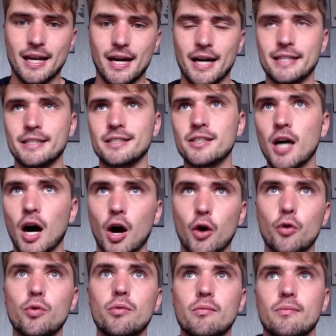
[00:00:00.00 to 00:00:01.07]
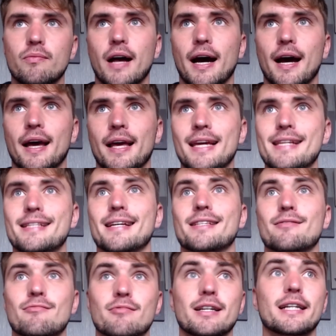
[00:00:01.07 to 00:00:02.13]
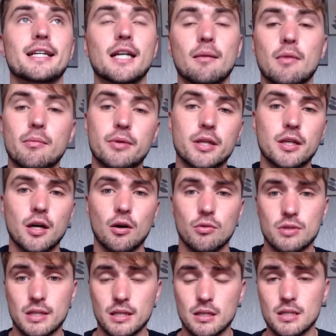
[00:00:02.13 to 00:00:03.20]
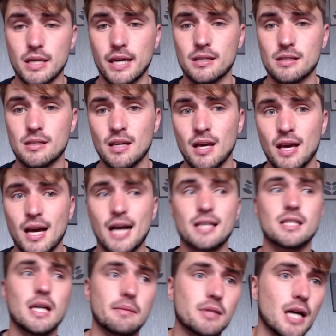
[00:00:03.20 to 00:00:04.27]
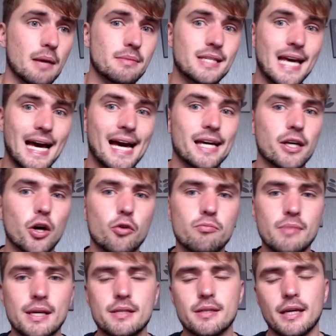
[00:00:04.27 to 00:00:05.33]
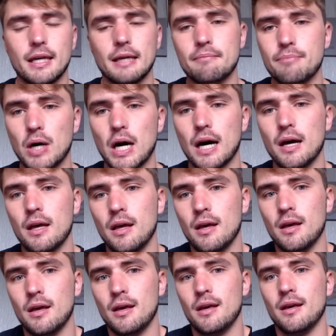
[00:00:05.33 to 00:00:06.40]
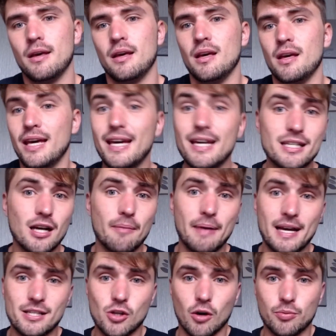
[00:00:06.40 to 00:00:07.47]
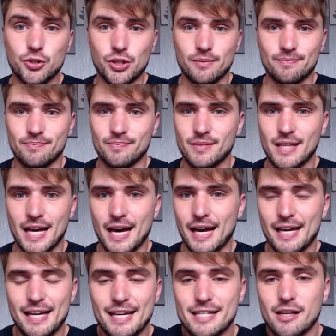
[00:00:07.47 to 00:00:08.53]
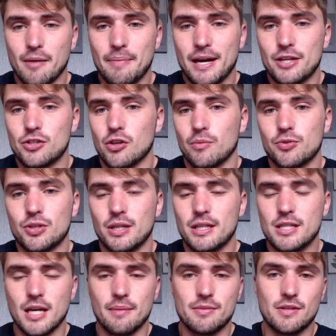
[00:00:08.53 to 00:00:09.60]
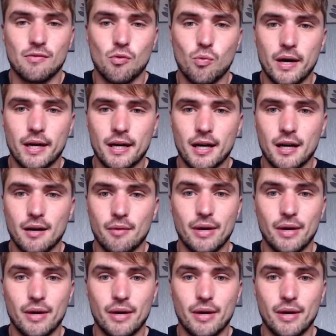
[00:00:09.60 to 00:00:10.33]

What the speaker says: I know that he doesn't really come up with the goals and assists and sometimes can go missing, but he is our best option there. He is our best option in terms of a winger.